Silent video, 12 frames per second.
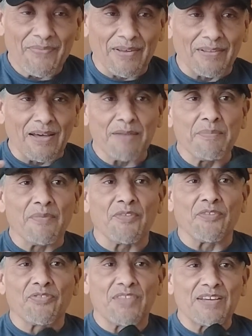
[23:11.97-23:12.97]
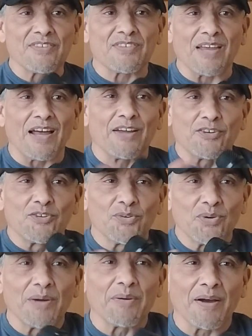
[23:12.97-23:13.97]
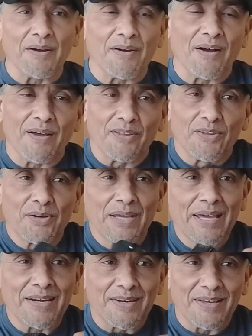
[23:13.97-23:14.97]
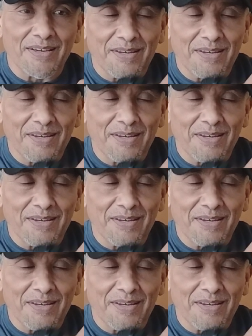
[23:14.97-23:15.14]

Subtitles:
a lot of the things that I do, I look at it